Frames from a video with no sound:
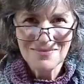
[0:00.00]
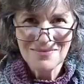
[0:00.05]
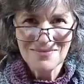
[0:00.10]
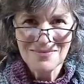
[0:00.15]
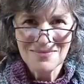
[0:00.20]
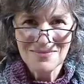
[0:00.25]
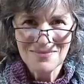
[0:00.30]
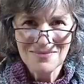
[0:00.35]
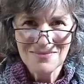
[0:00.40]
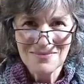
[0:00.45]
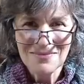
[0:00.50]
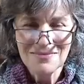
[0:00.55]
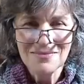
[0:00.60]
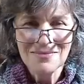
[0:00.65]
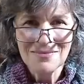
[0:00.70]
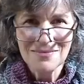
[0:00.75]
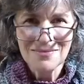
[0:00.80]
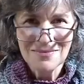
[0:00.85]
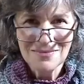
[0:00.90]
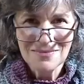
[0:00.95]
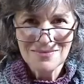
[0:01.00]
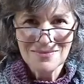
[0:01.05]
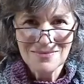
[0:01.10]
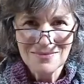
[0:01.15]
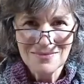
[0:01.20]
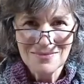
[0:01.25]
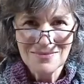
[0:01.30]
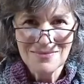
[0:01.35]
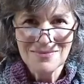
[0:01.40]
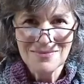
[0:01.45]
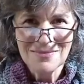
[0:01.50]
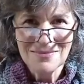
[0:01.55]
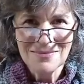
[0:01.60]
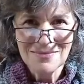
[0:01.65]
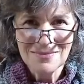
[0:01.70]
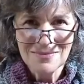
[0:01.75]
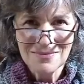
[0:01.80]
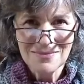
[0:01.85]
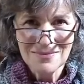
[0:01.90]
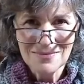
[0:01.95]

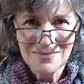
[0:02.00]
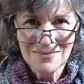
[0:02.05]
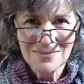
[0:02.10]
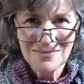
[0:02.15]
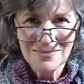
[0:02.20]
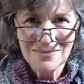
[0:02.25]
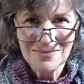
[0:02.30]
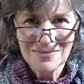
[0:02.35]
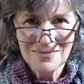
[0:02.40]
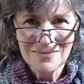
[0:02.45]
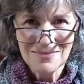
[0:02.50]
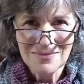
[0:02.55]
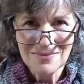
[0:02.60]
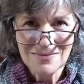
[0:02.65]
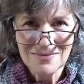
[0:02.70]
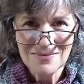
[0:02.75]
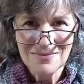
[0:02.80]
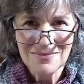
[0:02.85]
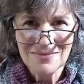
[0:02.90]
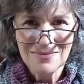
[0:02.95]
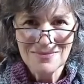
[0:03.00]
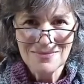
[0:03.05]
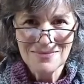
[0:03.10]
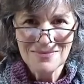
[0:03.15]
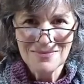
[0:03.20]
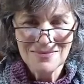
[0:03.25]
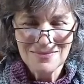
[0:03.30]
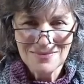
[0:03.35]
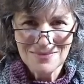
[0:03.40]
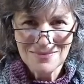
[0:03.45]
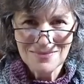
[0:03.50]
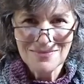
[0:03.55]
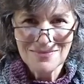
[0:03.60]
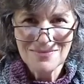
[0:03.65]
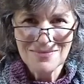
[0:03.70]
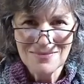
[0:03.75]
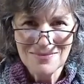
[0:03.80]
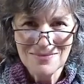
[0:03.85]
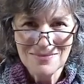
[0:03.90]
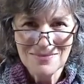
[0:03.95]

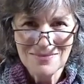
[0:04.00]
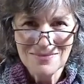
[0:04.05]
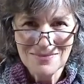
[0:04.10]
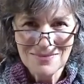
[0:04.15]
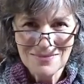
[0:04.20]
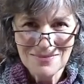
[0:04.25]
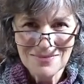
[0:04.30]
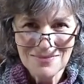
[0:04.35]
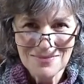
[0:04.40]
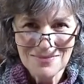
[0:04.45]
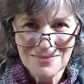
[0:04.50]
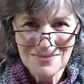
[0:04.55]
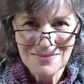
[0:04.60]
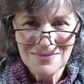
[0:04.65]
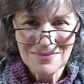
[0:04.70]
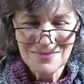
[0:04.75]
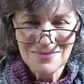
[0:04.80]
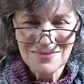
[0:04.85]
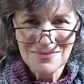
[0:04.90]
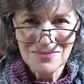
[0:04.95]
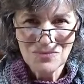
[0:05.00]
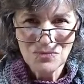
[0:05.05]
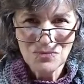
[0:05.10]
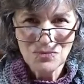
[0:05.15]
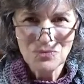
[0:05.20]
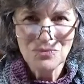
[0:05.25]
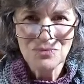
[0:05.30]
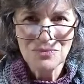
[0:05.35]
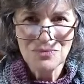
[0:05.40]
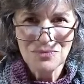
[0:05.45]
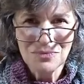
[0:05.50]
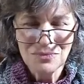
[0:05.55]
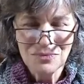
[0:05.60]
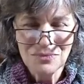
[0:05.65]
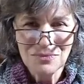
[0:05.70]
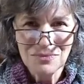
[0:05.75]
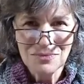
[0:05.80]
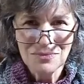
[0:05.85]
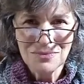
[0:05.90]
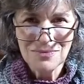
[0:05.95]

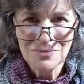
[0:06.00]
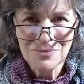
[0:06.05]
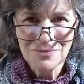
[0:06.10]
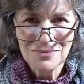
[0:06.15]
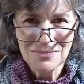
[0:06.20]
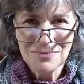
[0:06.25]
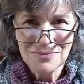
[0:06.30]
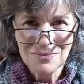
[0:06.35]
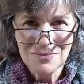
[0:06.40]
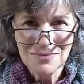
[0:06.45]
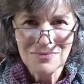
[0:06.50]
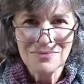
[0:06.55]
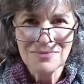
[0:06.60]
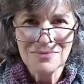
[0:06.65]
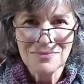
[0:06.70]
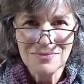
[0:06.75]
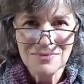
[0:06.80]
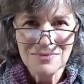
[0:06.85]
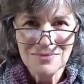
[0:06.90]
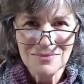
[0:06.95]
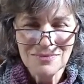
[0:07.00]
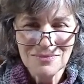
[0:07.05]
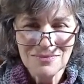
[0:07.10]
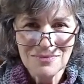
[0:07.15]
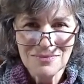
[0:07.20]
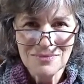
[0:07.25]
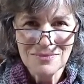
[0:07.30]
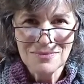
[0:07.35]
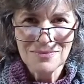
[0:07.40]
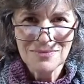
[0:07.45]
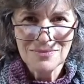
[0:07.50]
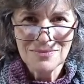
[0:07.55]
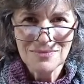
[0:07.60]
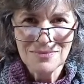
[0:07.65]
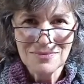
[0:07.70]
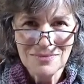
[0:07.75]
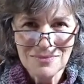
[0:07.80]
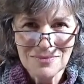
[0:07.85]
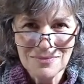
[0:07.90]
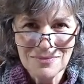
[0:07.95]
(not speaking)